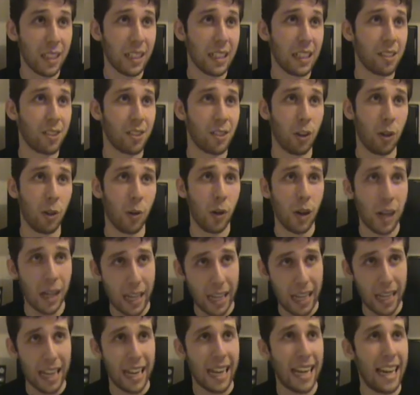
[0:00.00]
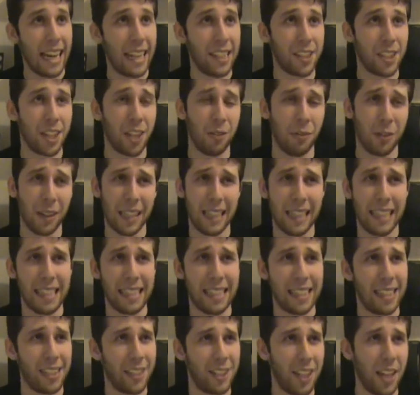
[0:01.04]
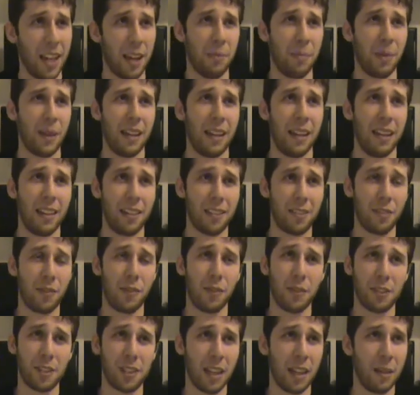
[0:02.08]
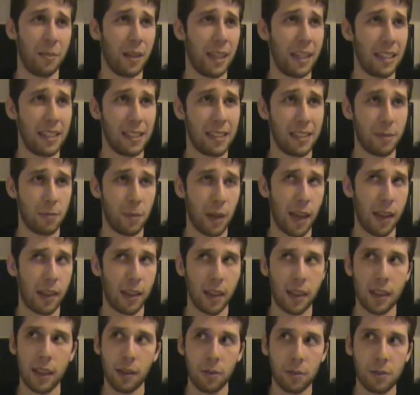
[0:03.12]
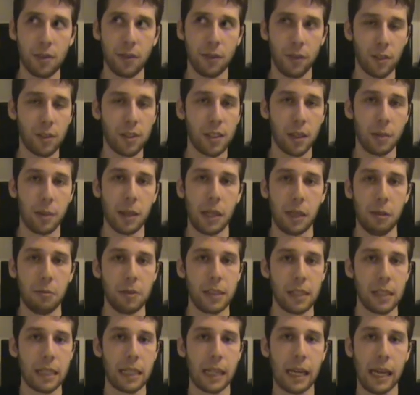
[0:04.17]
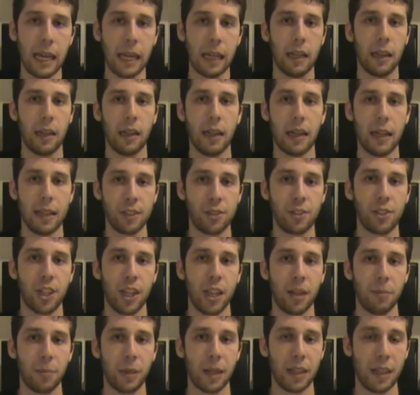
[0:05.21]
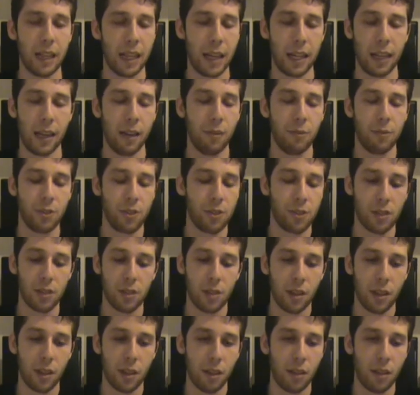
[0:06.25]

So Edge going in as the champion, and it's the first time that I think that was the first time that he was in Canada as champion, and it was just